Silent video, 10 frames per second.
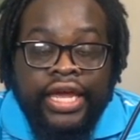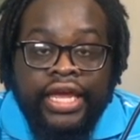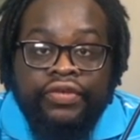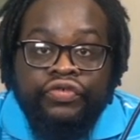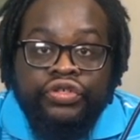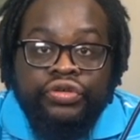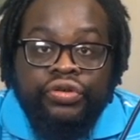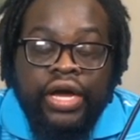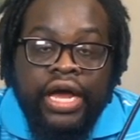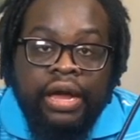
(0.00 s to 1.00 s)
it gives
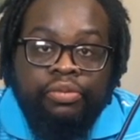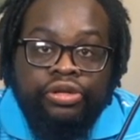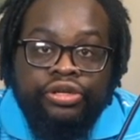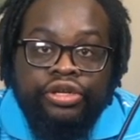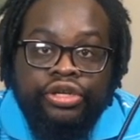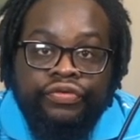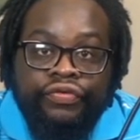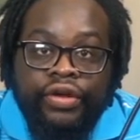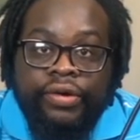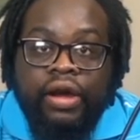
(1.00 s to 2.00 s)
you an opportunity to
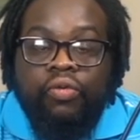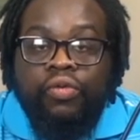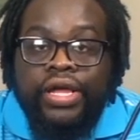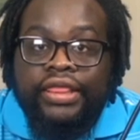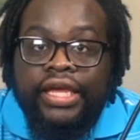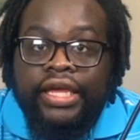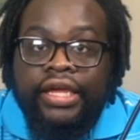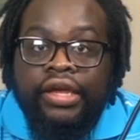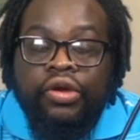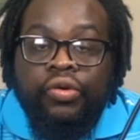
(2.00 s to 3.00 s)
figure out what
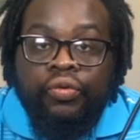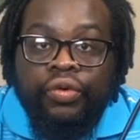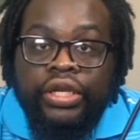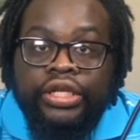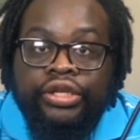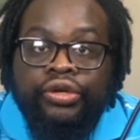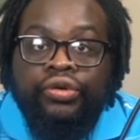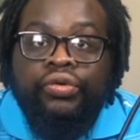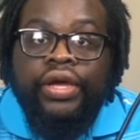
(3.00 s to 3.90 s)
they really do,